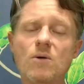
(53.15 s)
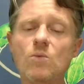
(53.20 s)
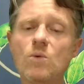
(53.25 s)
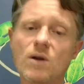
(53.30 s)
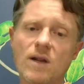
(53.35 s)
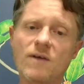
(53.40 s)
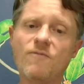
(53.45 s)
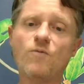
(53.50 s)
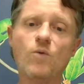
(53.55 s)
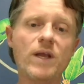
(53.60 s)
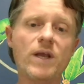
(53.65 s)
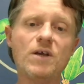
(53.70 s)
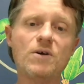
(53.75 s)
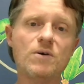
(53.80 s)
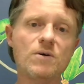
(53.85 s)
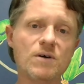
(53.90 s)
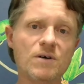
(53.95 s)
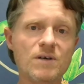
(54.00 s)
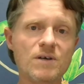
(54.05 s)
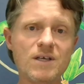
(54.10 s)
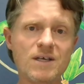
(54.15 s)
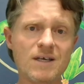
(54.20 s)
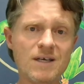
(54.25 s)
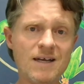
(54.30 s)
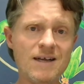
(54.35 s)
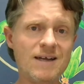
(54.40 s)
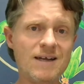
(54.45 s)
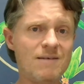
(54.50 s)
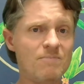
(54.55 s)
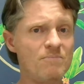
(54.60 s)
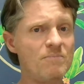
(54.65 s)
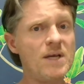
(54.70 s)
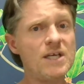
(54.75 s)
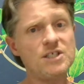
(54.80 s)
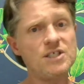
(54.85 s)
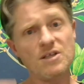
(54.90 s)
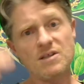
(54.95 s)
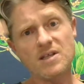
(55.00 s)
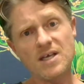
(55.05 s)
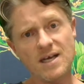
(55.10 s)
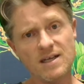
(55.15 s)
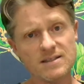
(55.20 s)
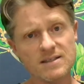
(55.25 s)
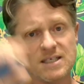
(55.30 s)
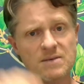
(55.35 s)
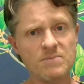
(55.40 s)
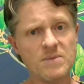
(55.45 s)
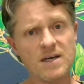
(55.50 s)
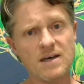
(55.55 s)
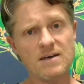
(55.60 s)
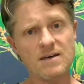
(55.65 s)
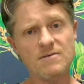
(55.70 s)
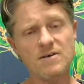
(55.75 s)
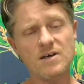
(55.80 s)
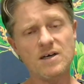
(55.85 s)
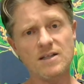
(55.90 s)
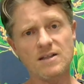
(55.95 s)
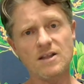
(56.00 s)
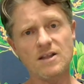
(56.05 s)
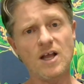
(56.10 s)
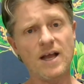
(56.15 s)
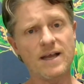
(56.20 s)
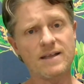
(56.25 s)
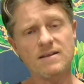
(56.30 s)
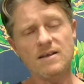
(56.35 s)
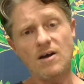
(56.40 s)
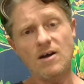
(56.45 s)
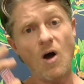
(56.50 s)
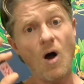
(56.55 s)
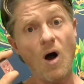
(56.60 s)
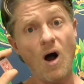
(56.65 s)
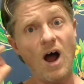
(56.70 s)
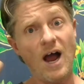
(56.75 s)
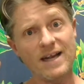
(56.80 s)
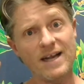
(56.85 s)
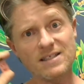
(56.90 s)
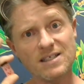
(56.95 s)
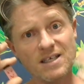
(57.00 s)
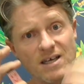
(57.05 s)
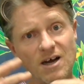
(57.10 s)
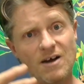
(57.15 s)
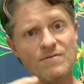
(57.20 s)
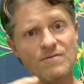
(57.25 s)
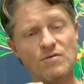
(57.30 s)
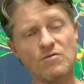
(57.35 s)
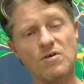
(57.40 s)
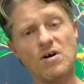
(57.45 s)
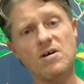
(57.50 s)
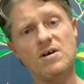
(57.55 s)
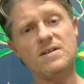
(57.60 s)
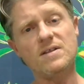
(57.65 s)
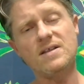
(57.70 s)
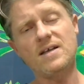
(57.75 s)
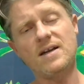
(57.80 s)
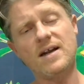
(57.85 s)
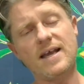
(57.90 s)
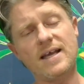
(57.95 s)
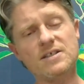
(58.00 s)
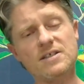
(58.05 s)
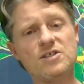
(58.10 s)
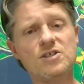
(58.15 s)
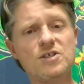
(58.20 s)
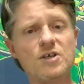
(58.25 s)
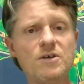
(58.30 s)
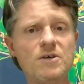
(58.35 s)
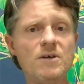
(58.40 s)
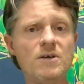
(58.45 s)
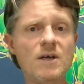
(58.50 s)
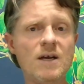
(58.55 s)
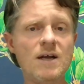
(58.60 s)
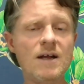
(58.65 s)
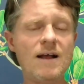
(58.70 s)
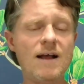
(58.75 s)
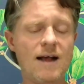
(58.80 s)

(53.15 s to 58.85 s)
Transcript: What if we could measure the altimeter, like the height of the rocket that it gets to?